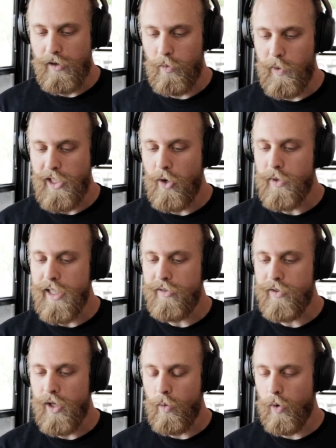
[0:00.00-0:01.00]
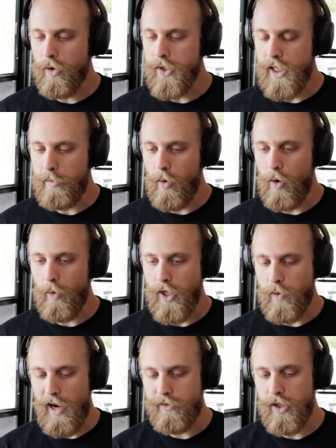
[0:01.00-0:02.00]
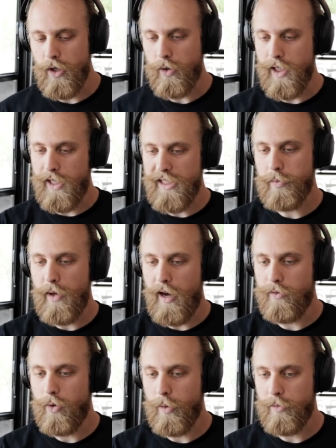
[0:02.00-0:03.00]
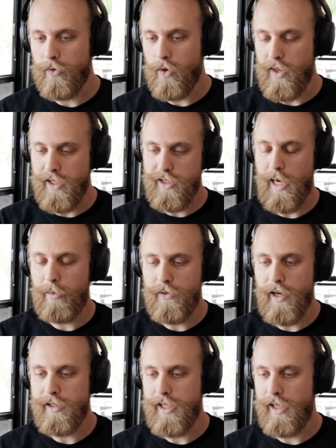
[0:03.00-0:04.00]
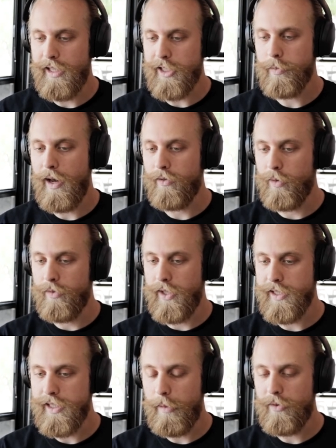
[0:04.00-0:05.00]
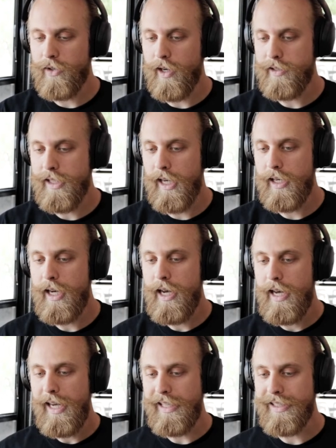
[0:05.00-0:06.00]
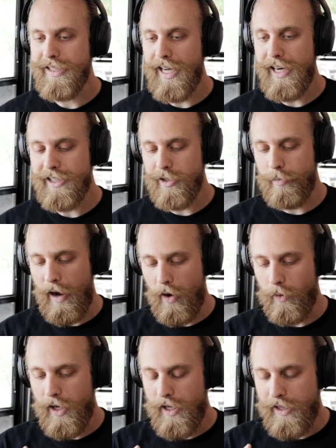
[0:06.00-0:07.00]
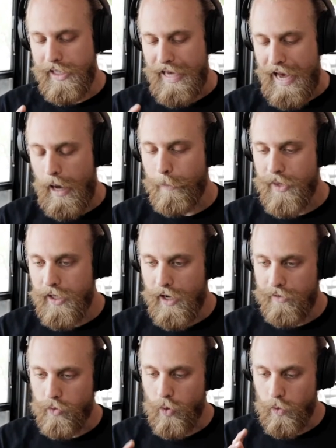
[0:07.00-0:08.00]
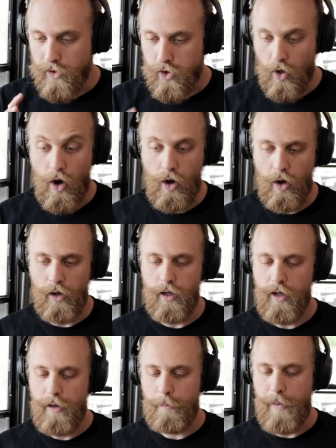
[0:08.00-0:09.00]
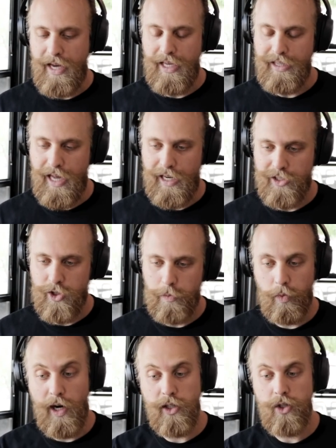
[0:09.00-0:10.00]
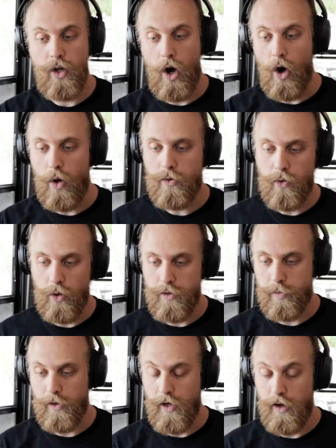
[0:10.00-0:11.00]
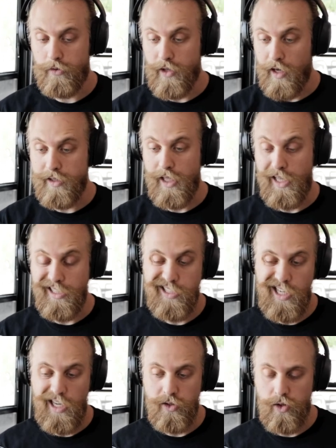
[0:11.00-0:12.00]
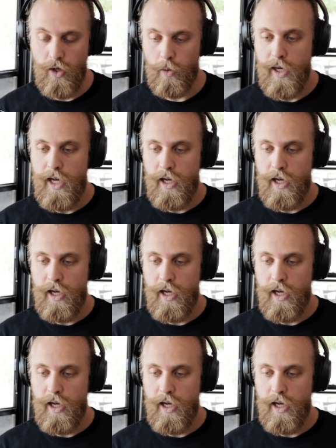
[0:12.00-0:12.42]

we don't live in a world anymore where you have to go to this platform for this type of content and this platform for this type of content. Instead, it's about the app that everyone's on making that express all forms of content instead. So